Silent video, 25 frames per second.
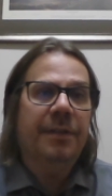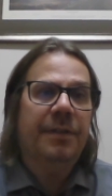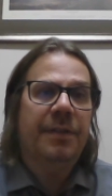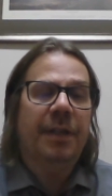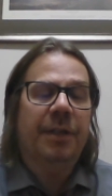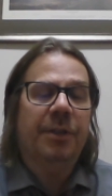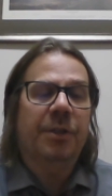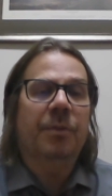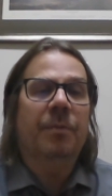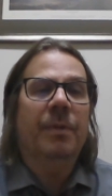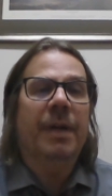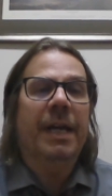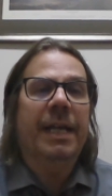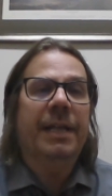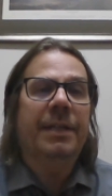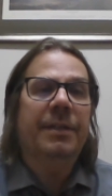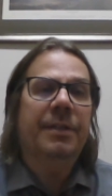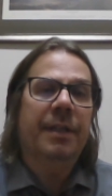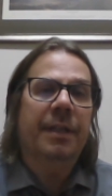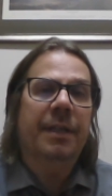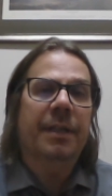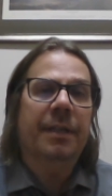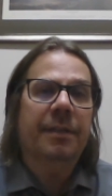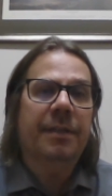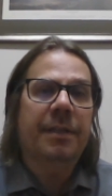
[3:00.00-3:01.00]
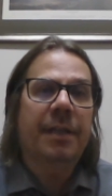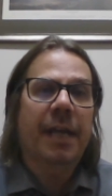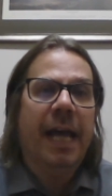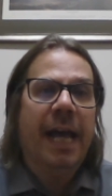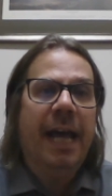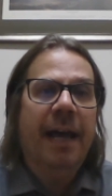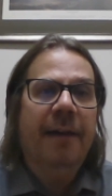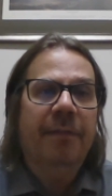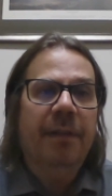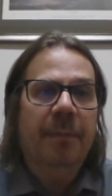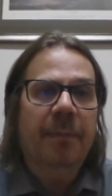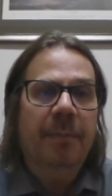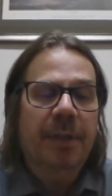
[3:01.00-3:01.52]
such a way to to
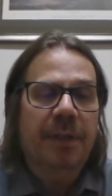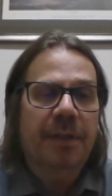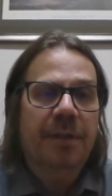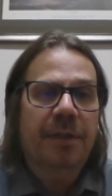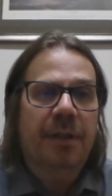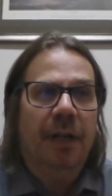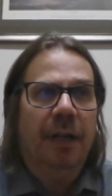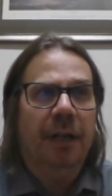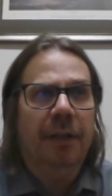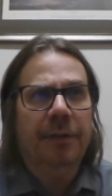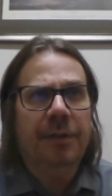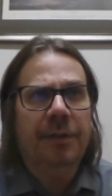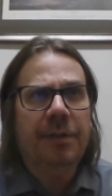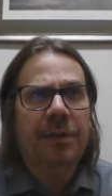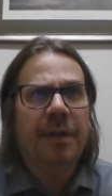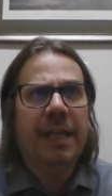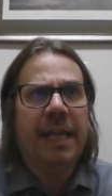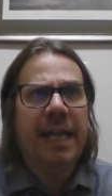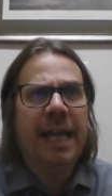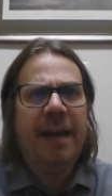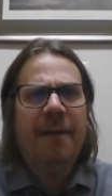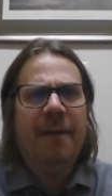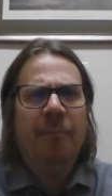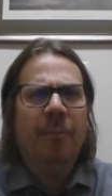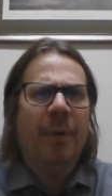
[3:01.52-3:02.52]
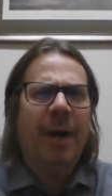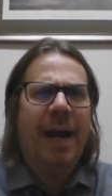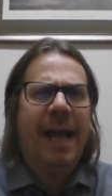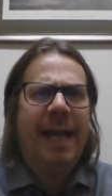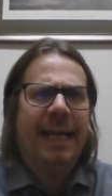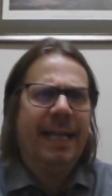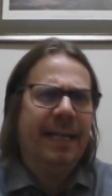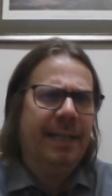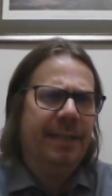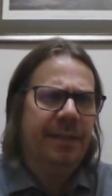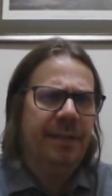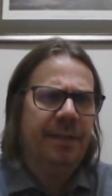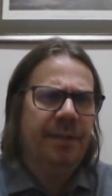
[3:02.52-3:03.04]
have them installed. So they have
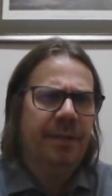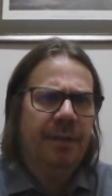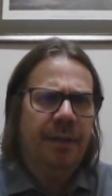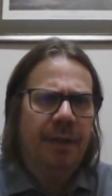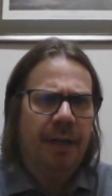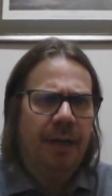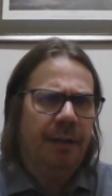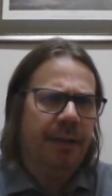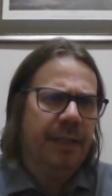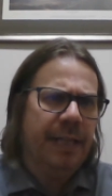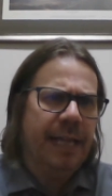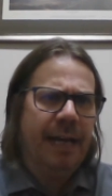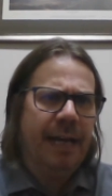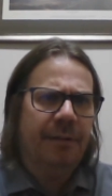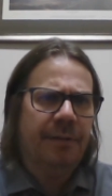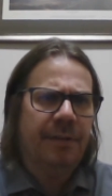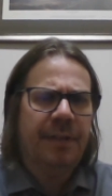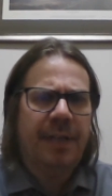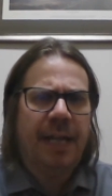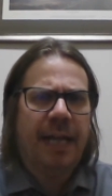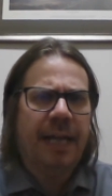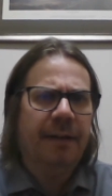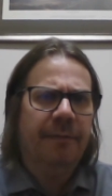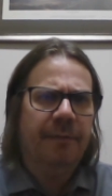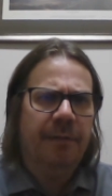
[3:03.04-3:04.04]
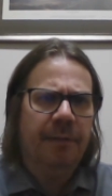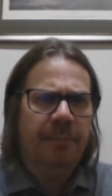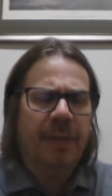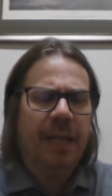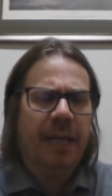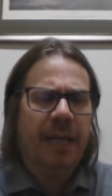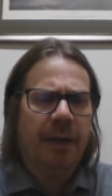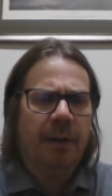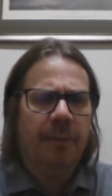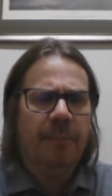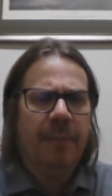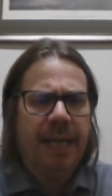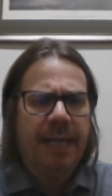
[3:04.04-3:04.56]
brackets on the outside of them
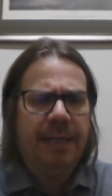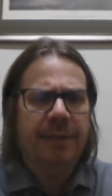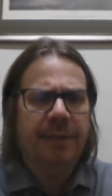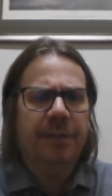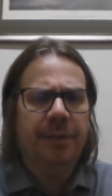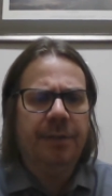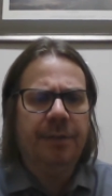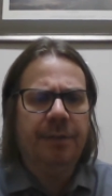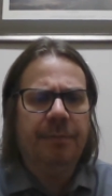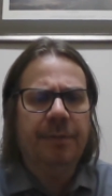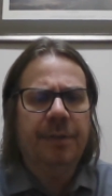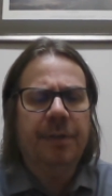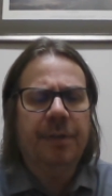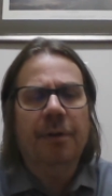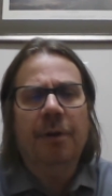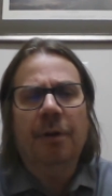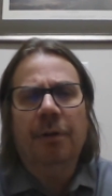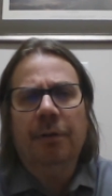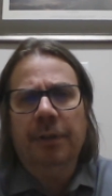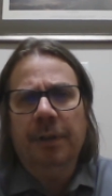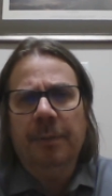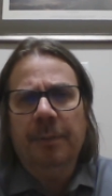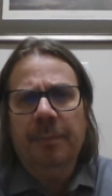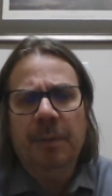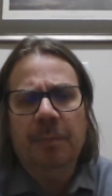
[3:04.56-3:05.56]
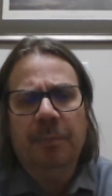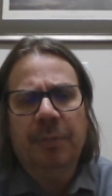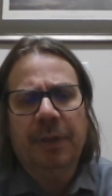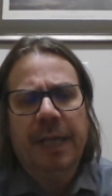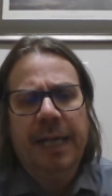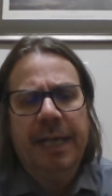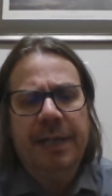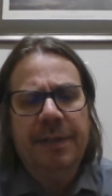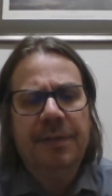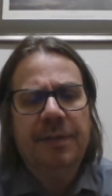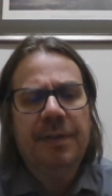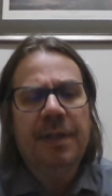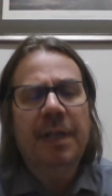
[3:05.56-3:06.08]
that are made to to hold them in
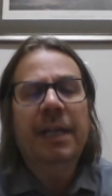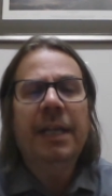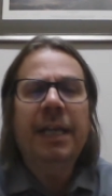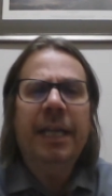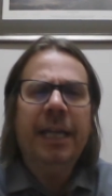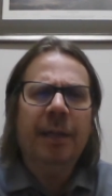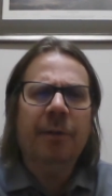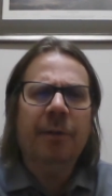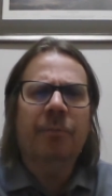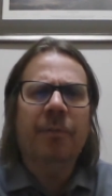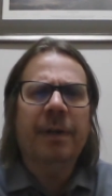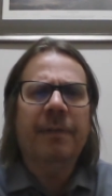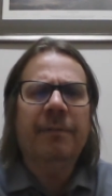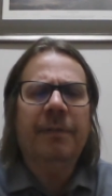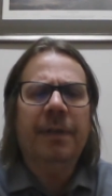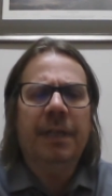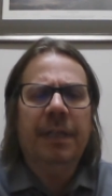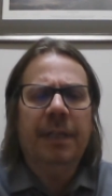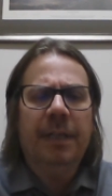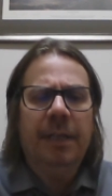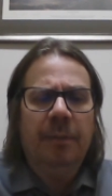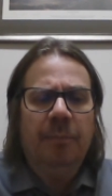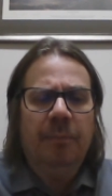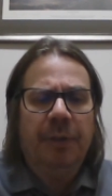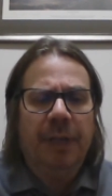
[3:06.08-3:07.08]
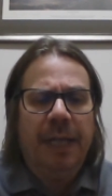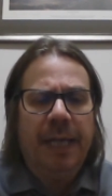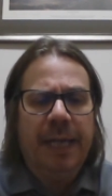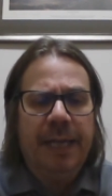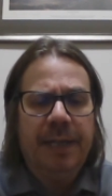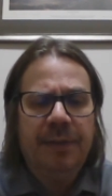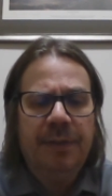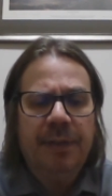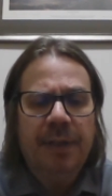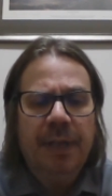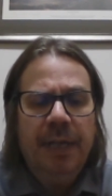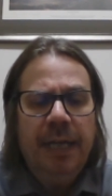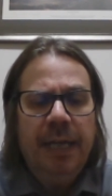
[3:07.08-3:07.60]
place and riveted in
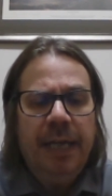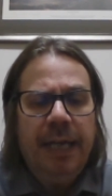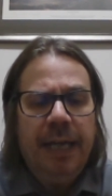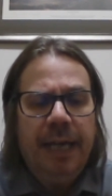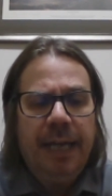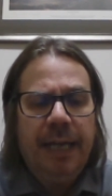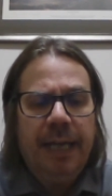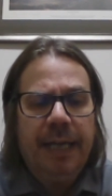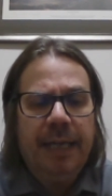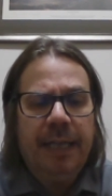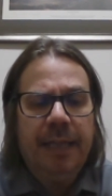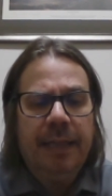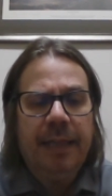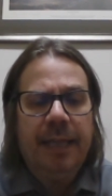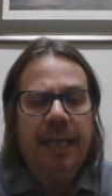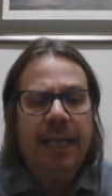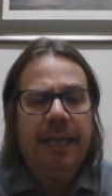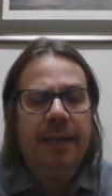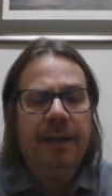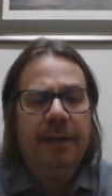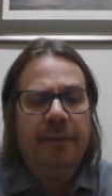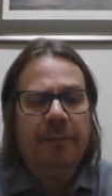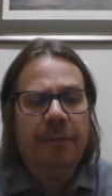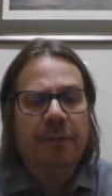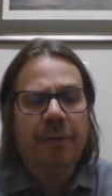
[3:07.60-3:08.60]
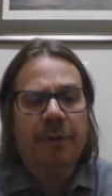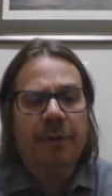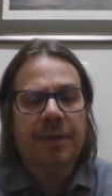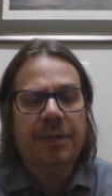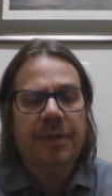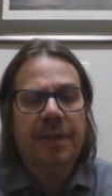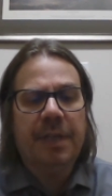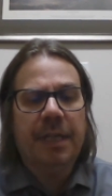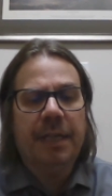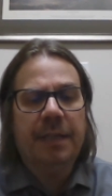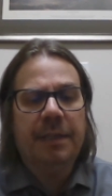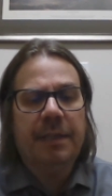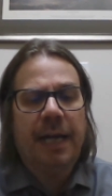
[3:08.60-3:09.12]
place. And then, of
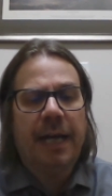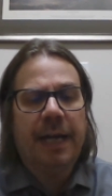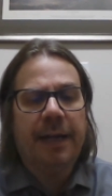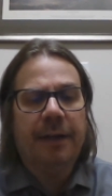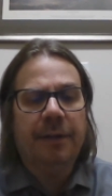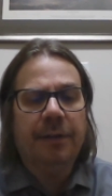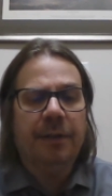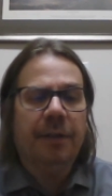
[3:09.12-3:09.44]
course, the entire